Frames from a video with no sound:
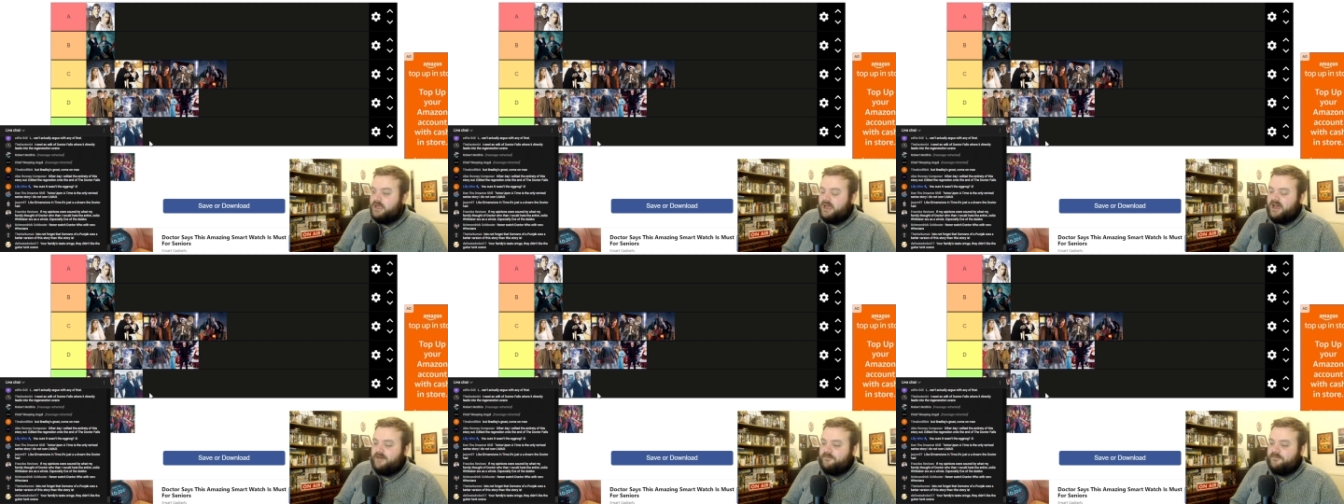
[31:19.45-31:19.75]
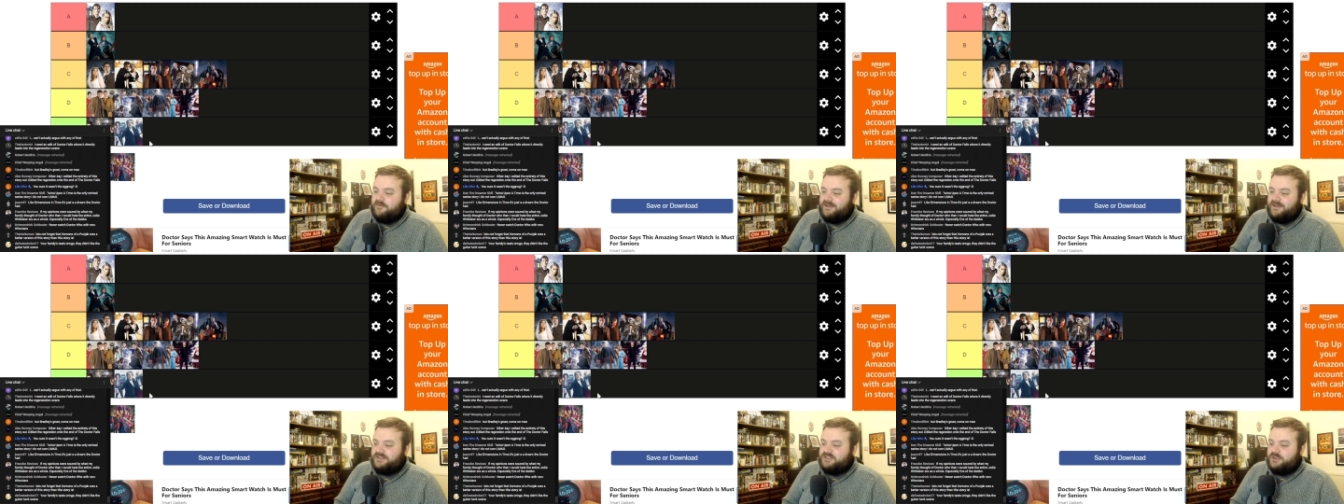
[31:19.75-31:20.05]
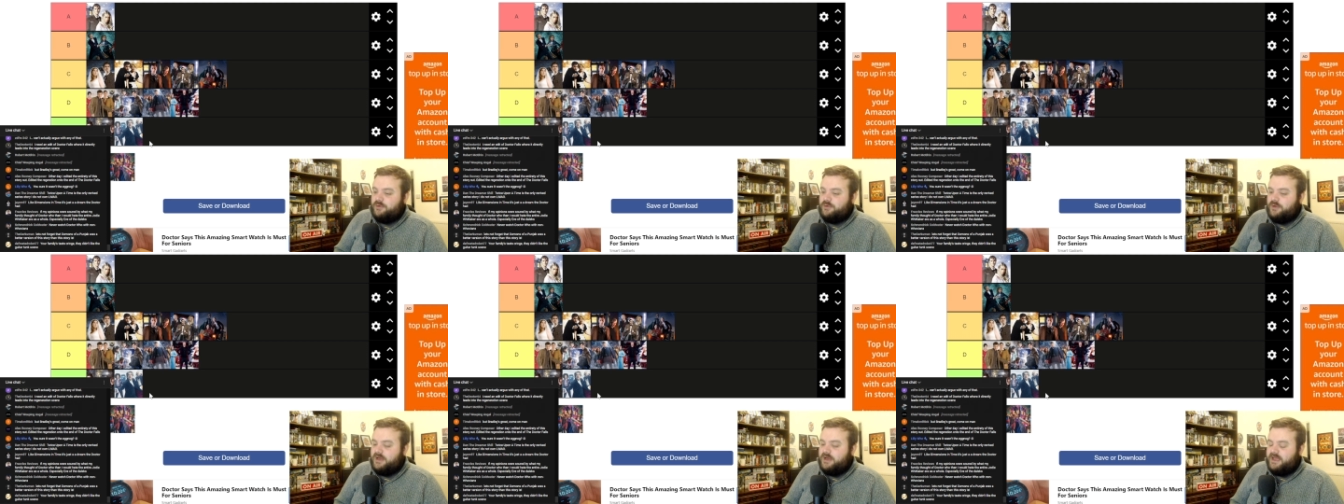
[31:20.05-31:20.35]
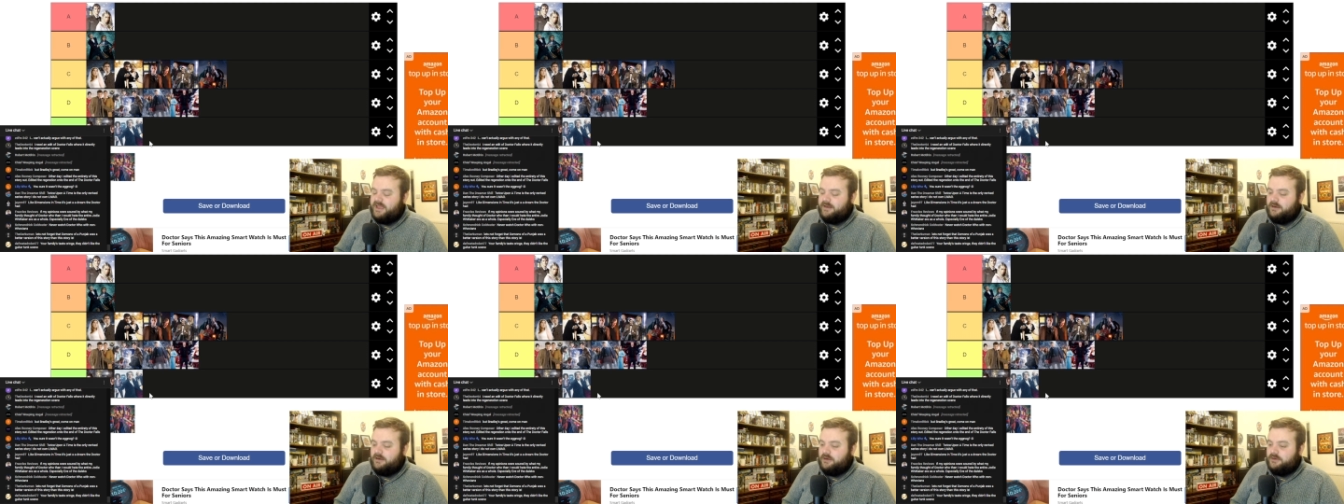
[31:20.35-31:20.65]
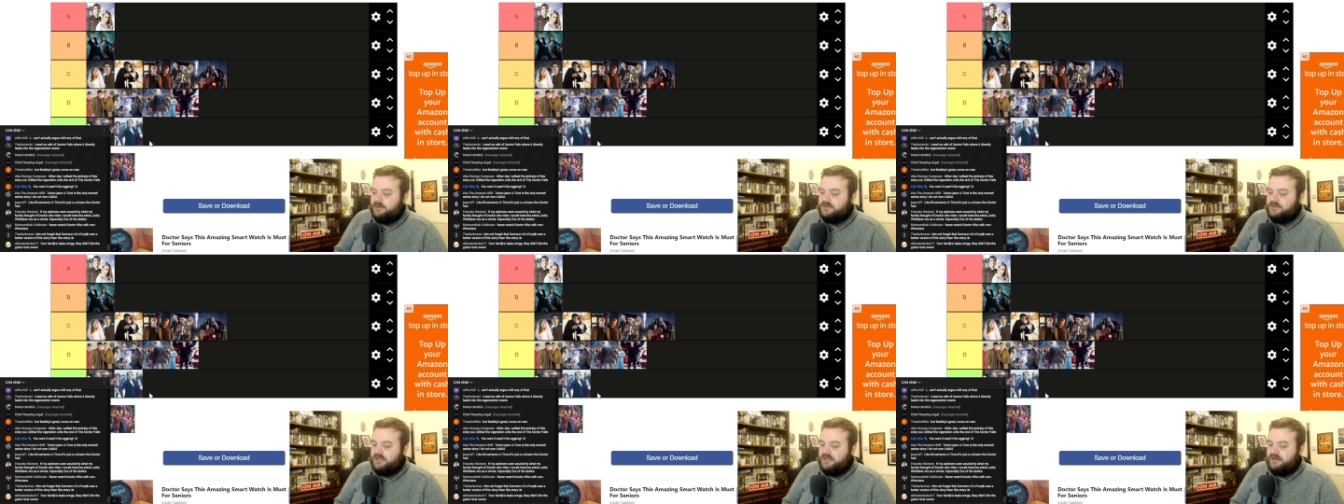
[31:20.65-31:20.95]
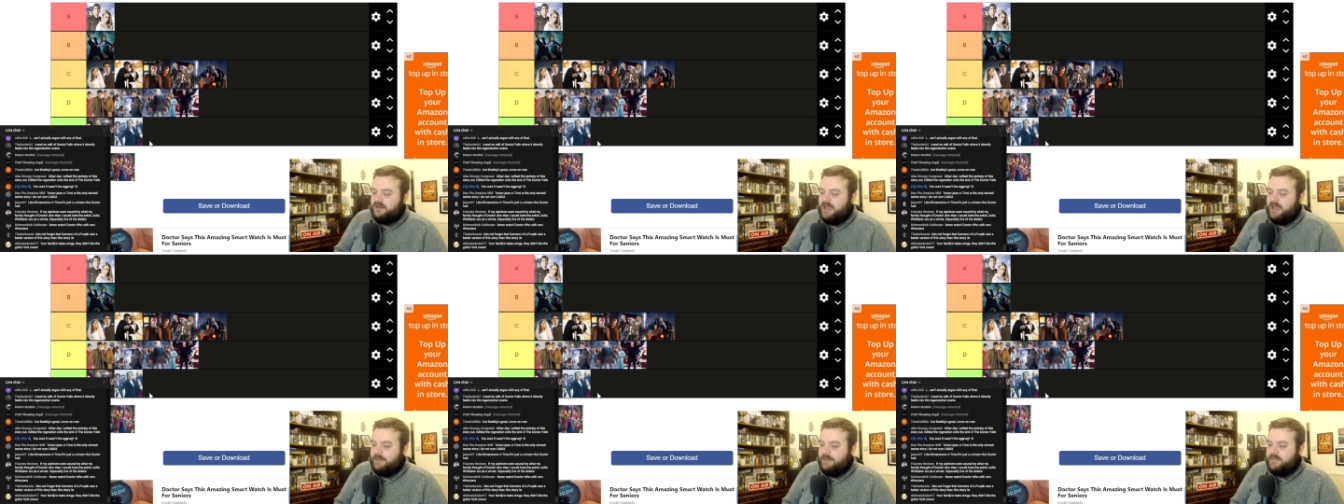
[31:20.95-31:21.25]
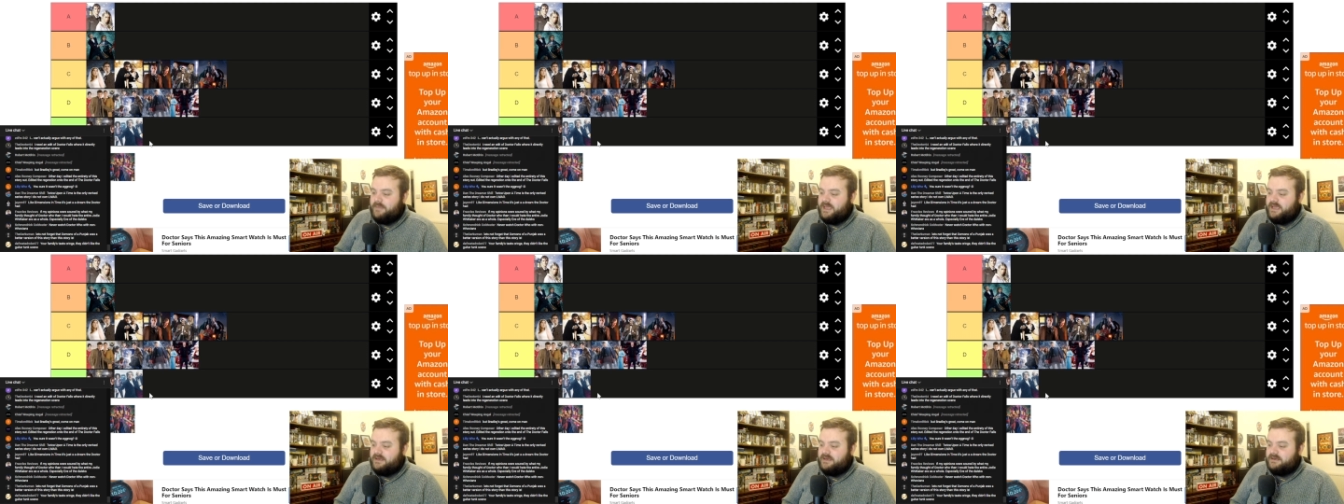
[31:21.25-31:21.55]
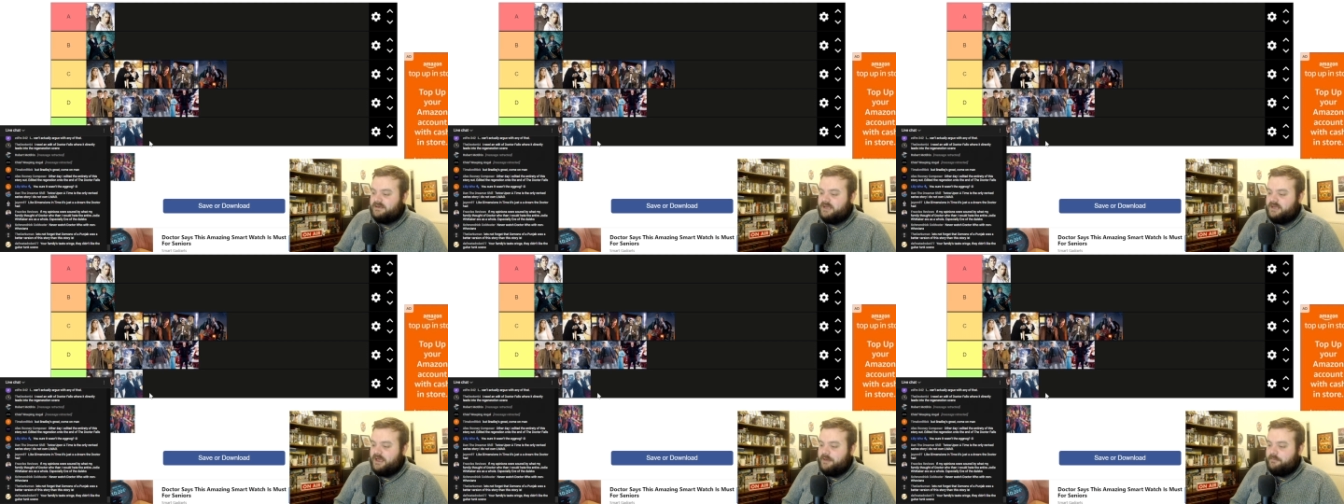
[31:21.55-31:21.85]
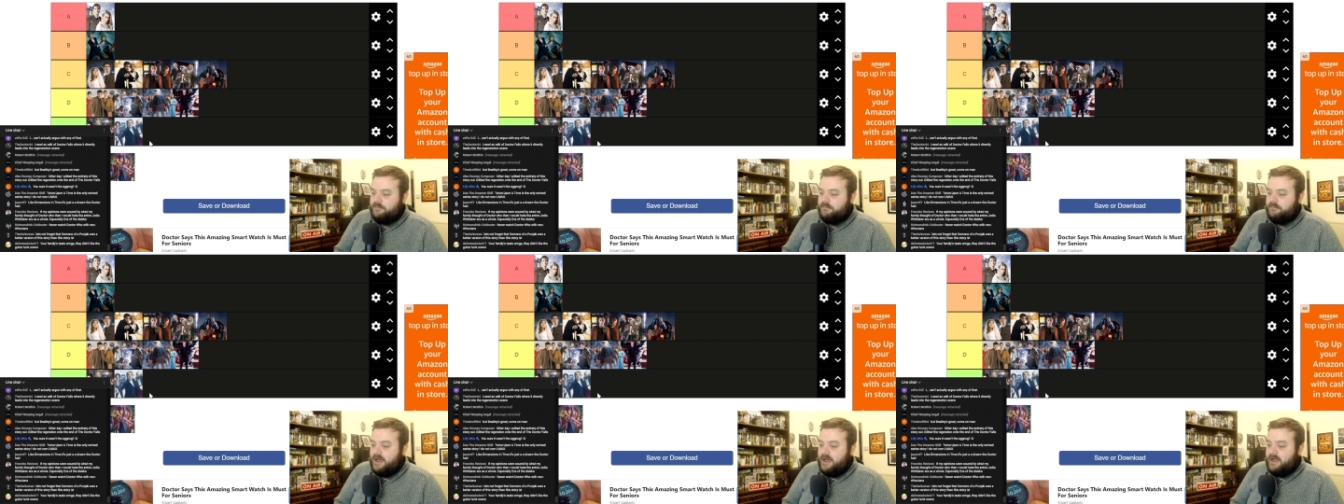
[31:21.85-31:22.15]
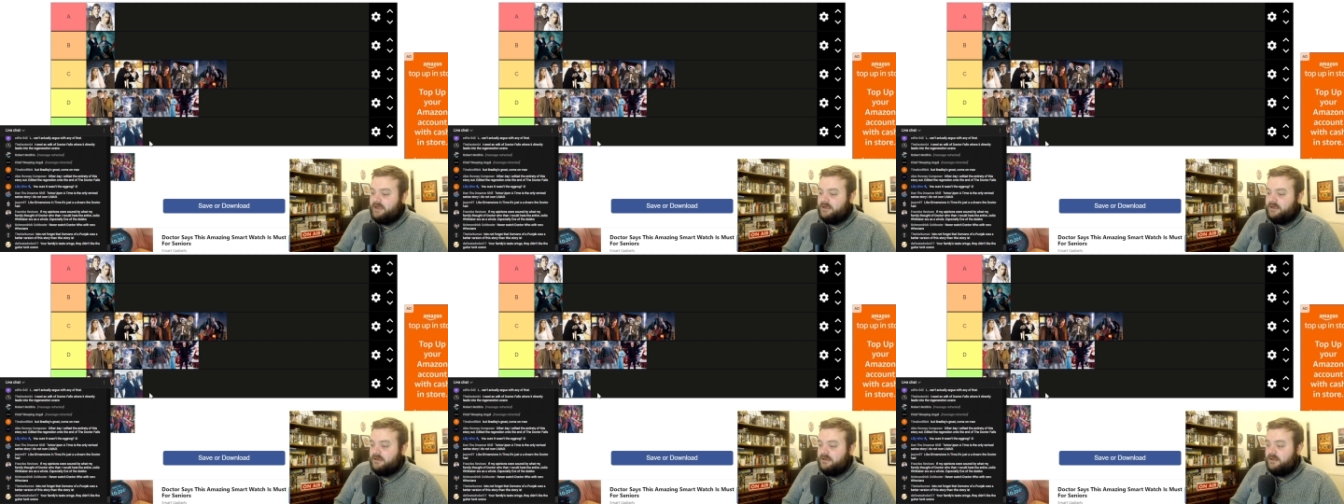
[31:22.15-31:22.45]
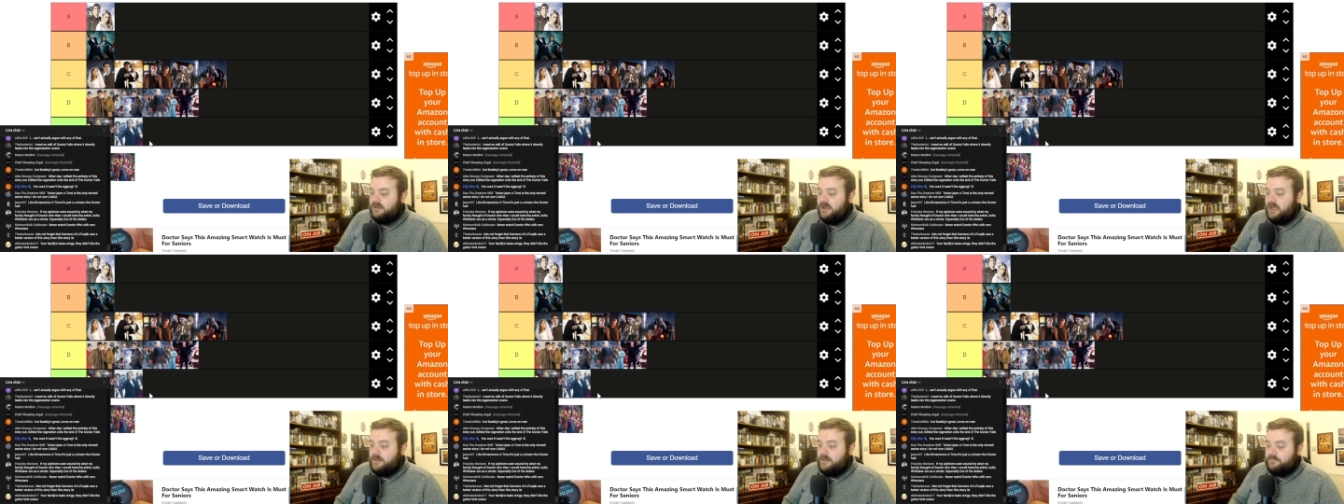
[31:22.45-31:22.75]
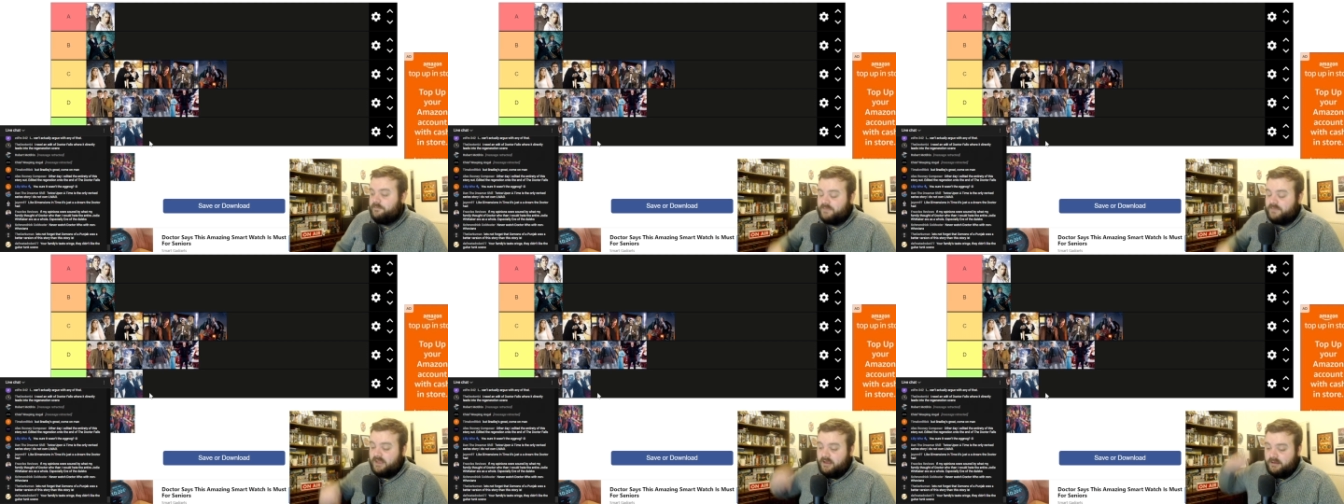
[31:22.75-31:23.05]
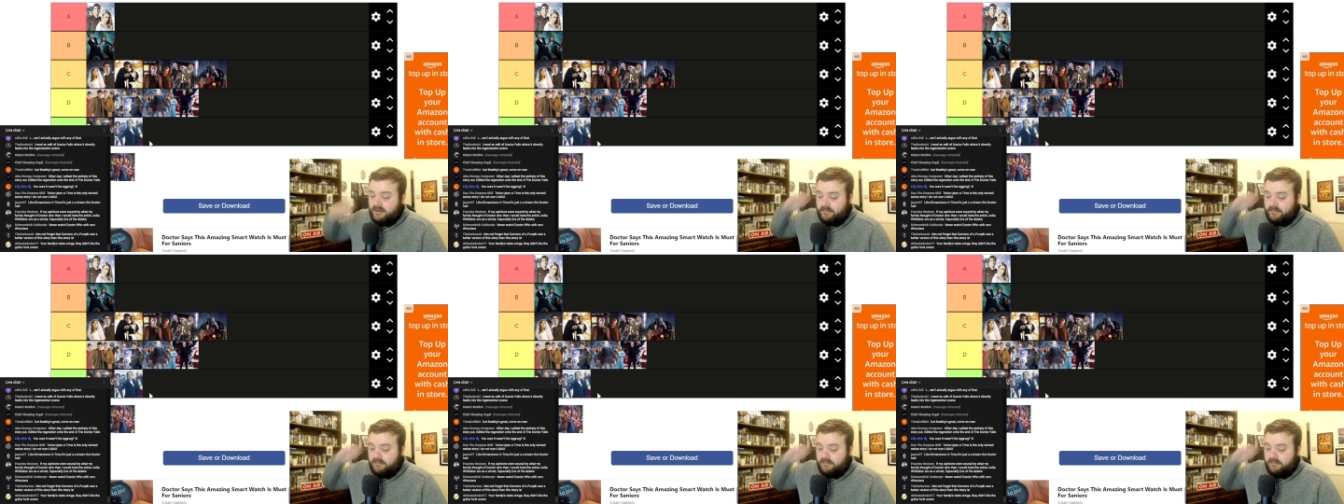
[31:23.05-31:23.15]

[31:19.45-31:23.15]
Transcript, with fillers: Uh, friends who were in London, and me and um, my um,